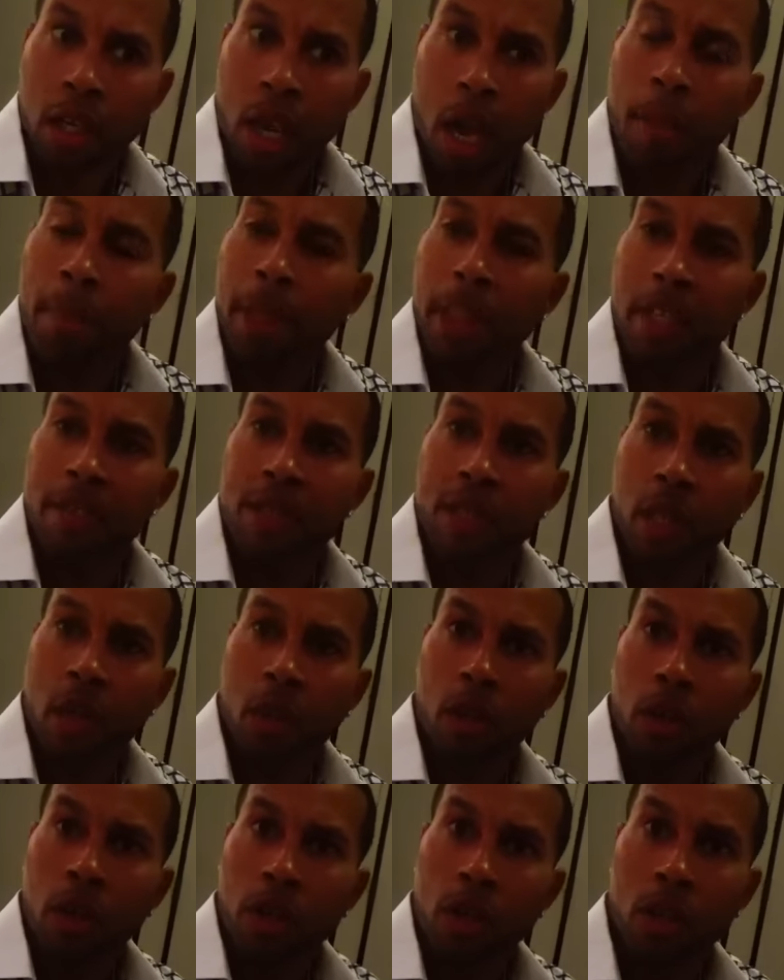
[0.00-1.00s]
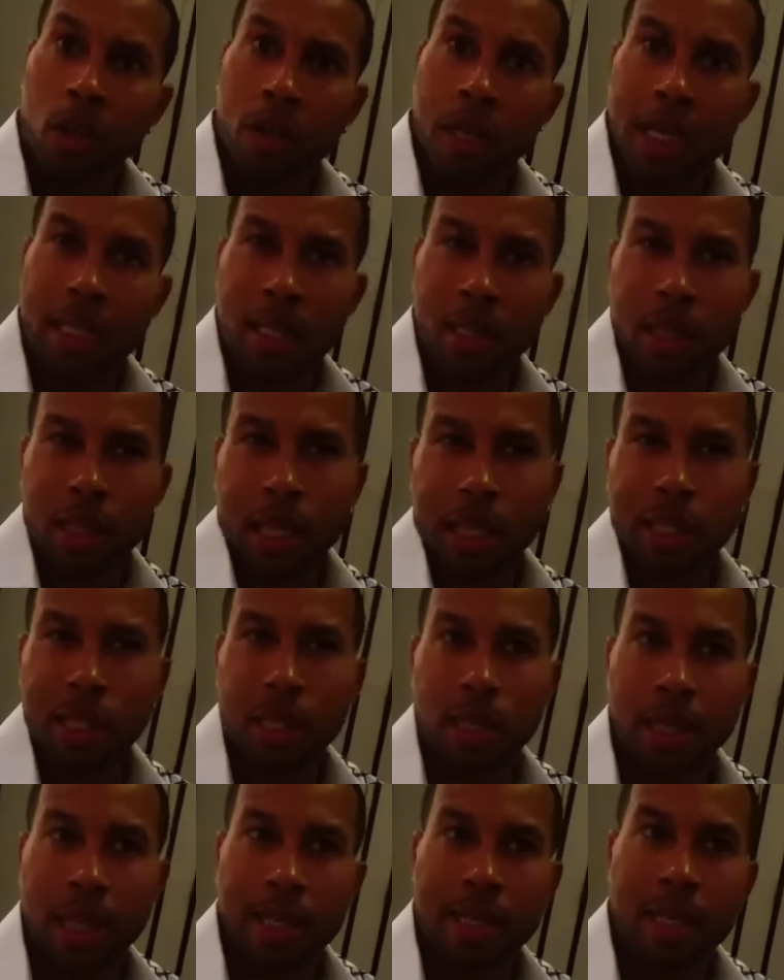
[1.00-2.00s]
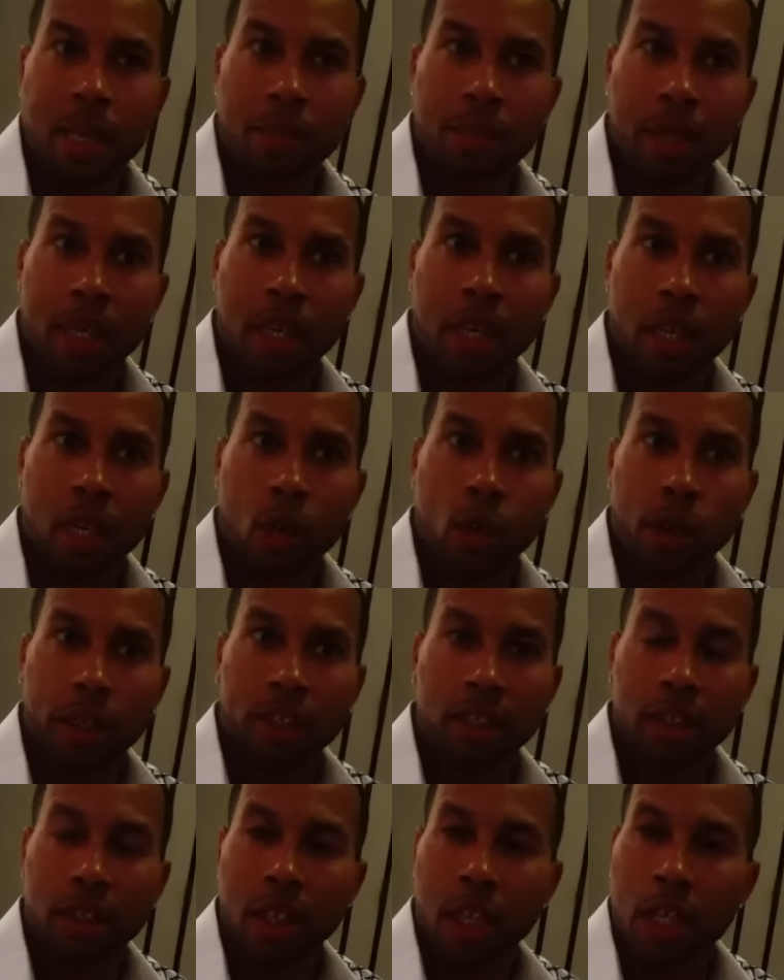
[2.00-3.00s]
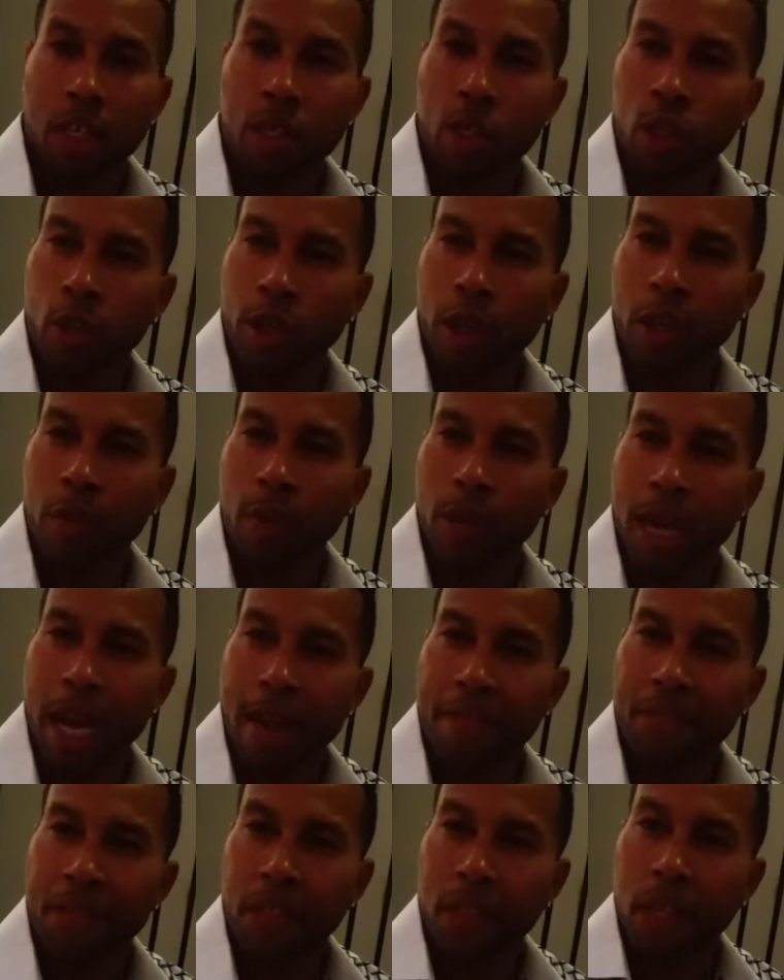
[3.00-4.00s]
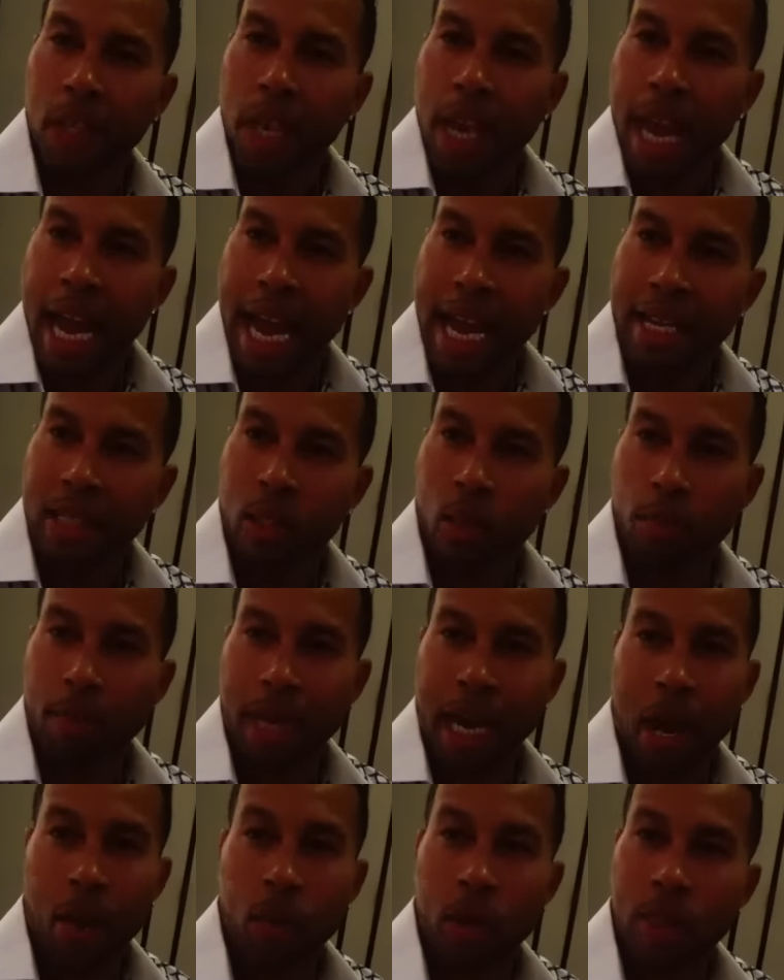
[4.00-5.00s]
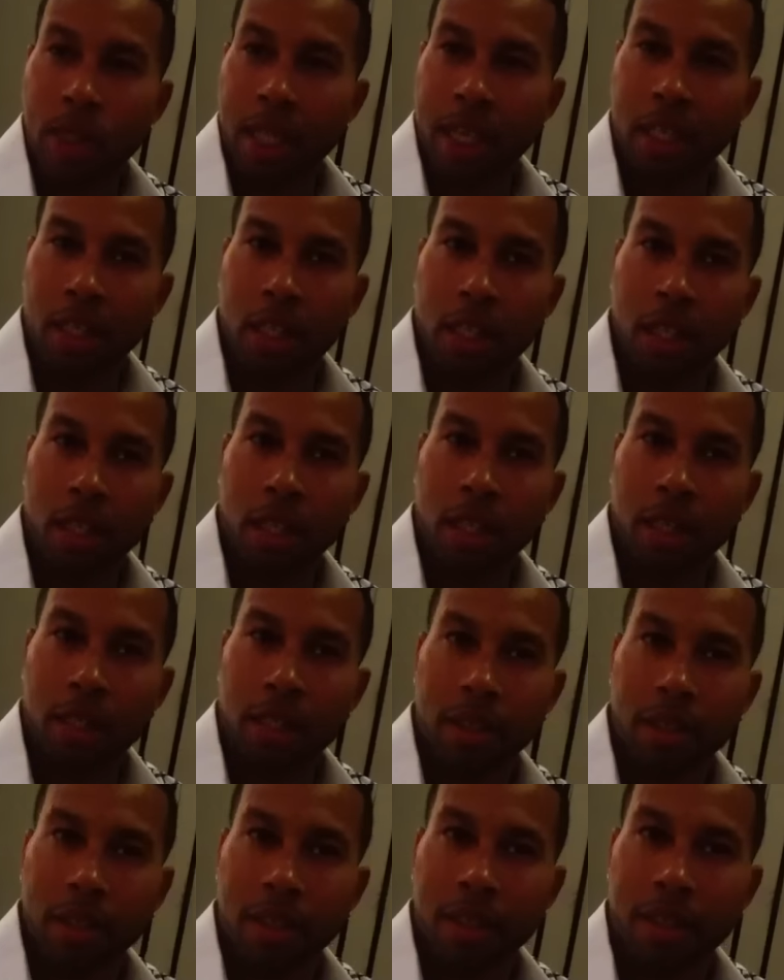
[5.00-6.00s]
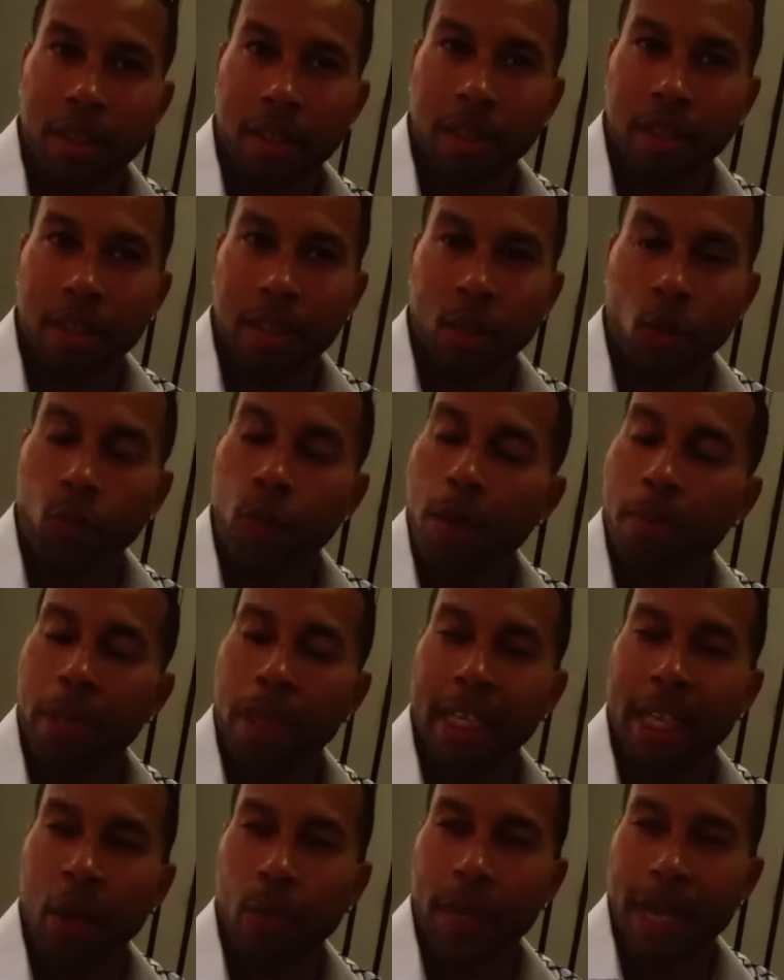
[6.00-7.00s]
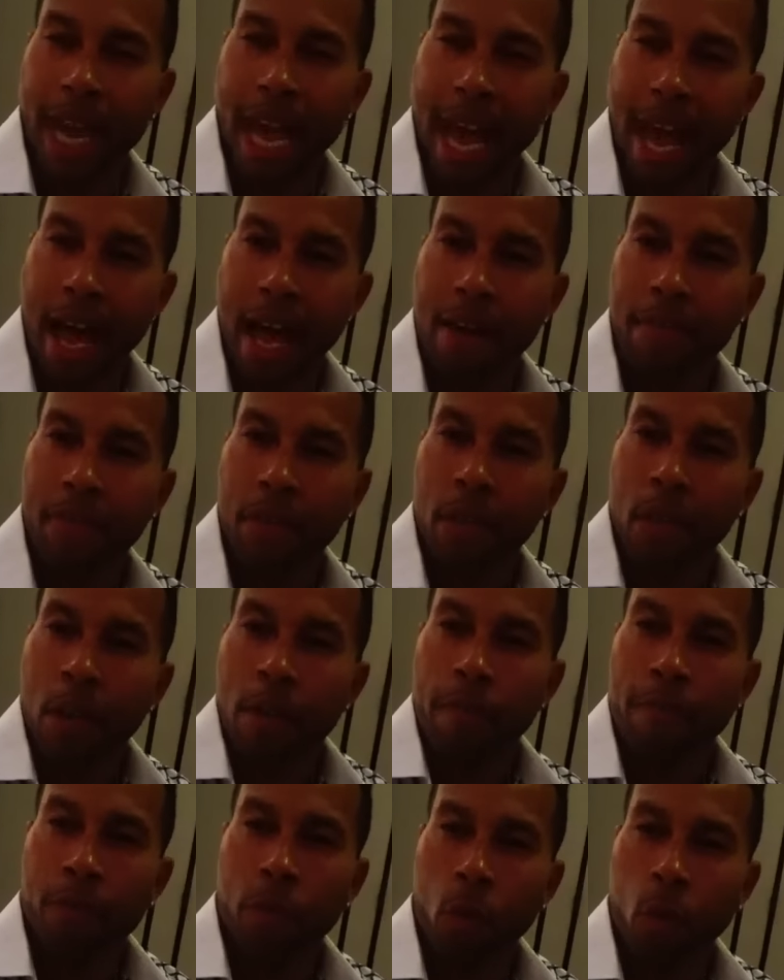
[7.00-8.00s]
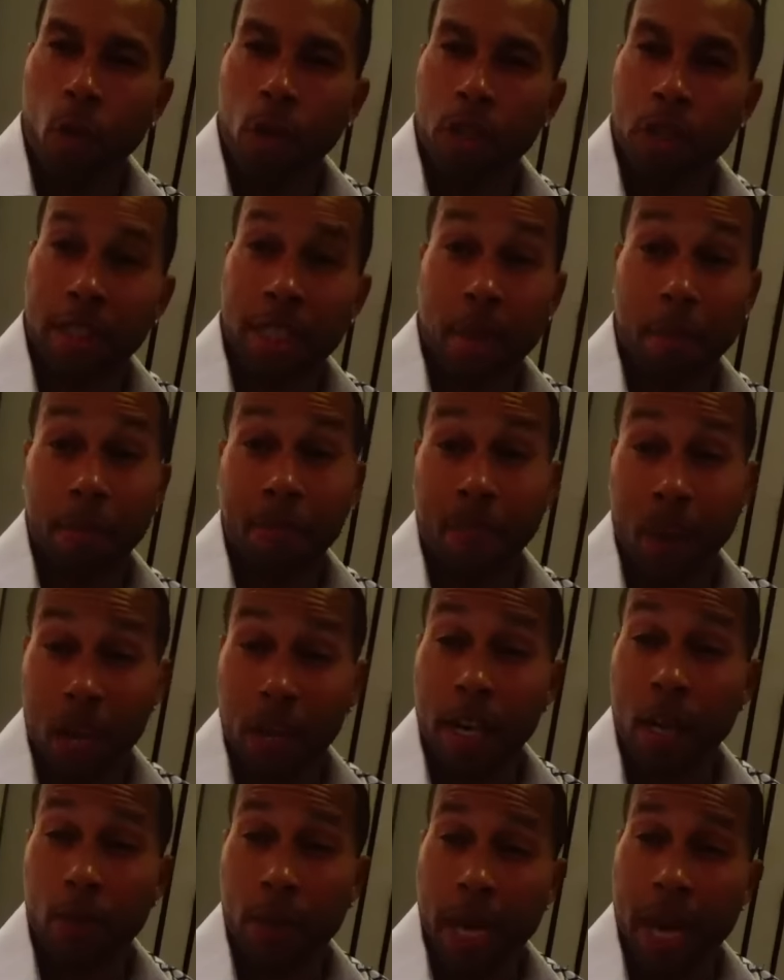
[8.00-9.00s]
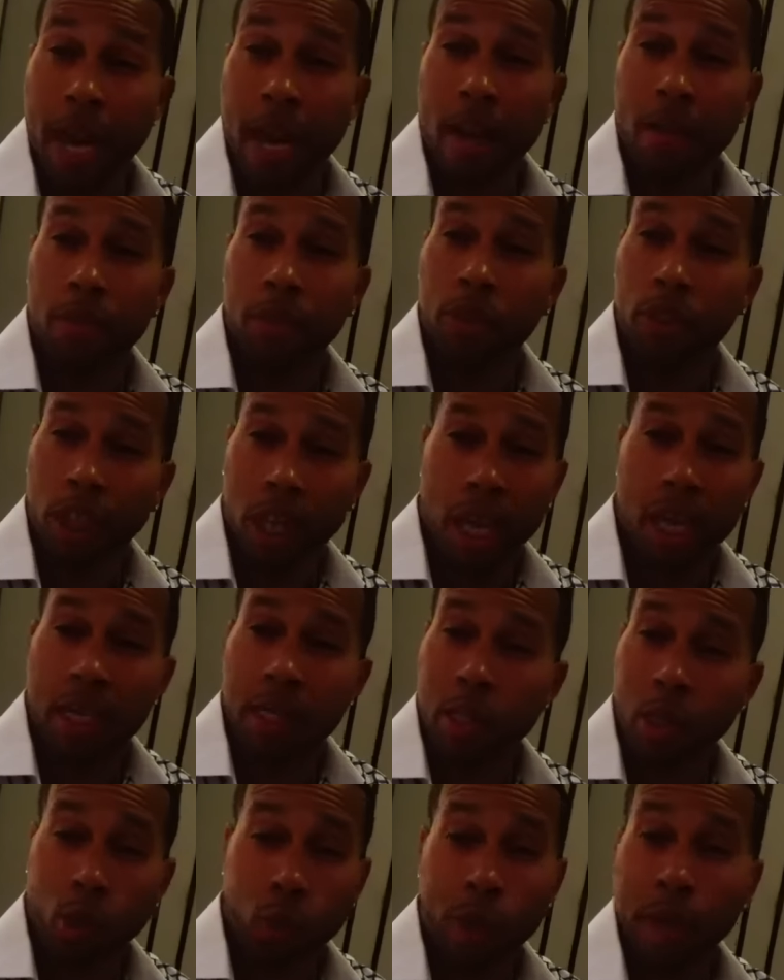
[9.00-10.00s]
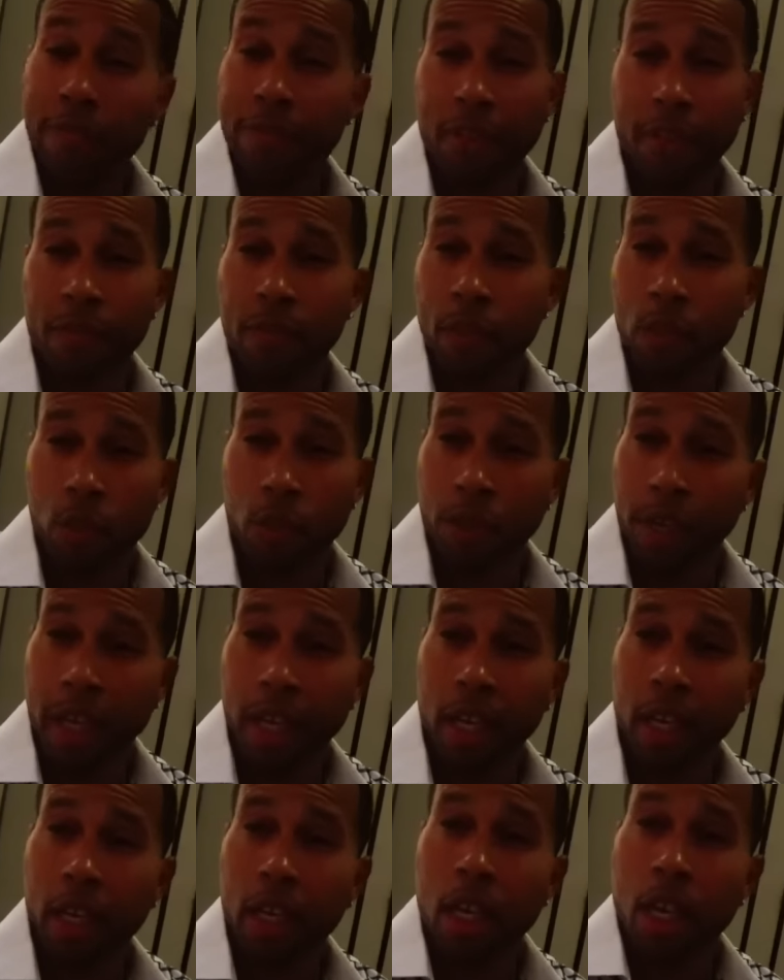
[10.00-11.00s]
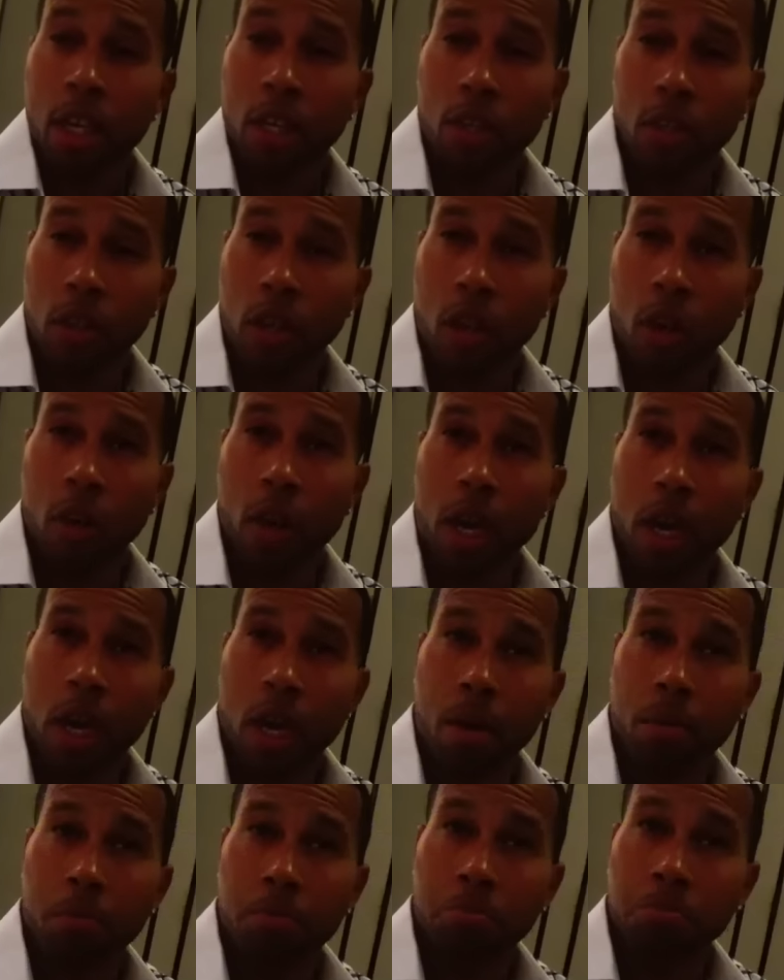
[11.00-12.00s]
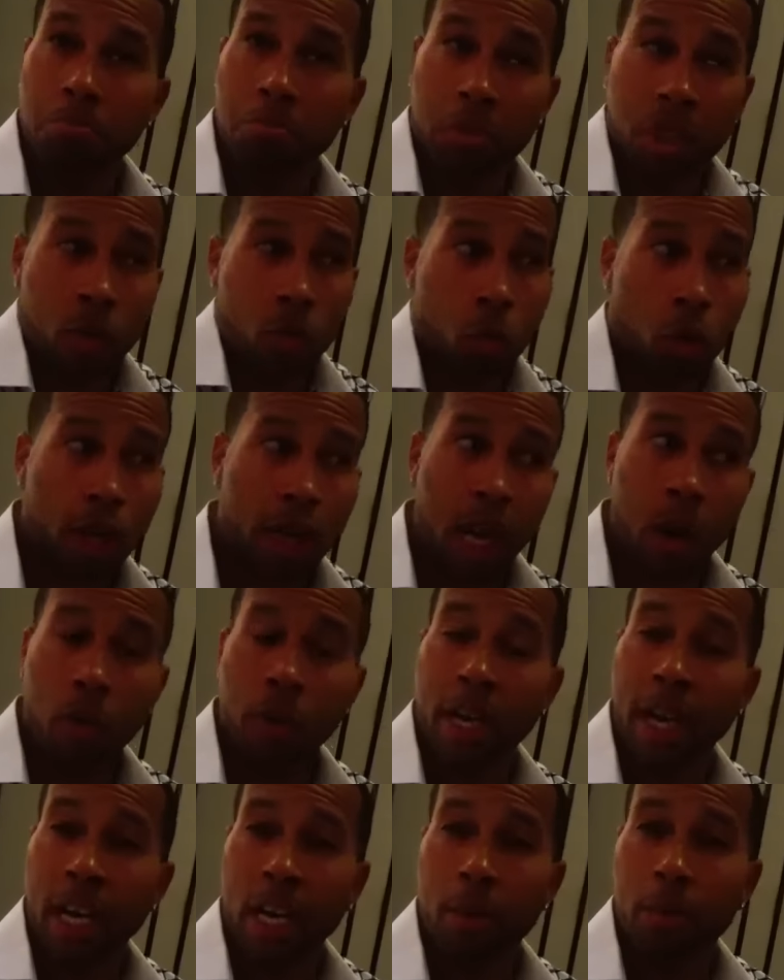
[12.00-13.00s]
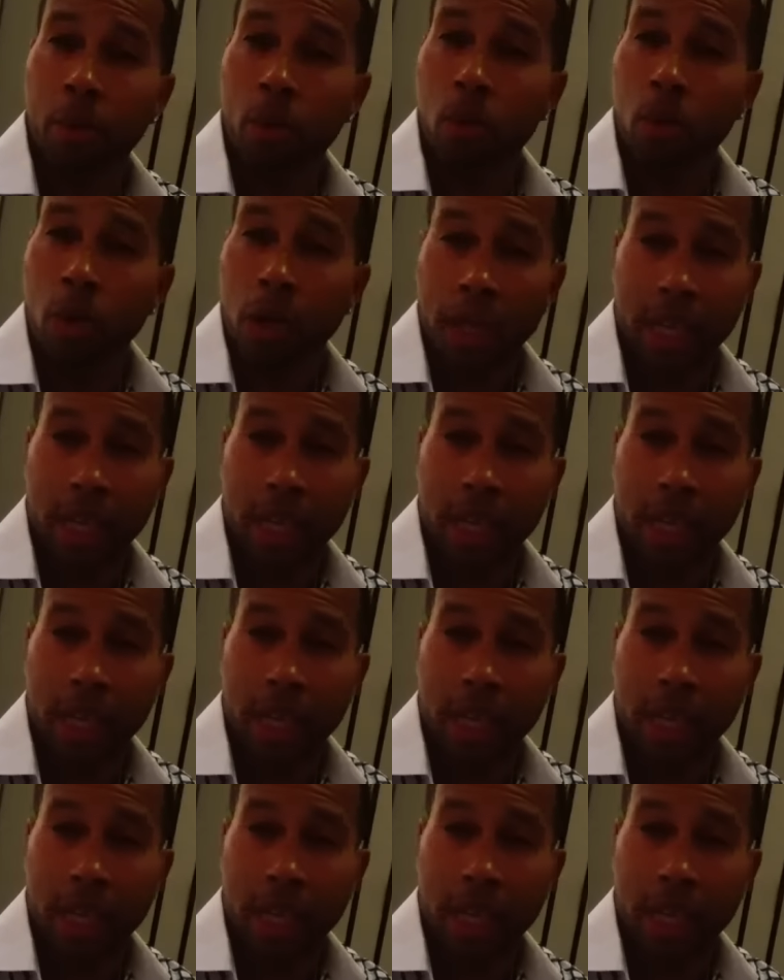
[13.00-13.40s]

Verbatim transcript: I believe so. You know, that's a, that's that's something a uh, question uh, Sergey would have to answer. But I would say the, the the the remedy that we have for the type of fighter that we have, John is a great fit for Sergey. You know, um, didn't work out with Abel.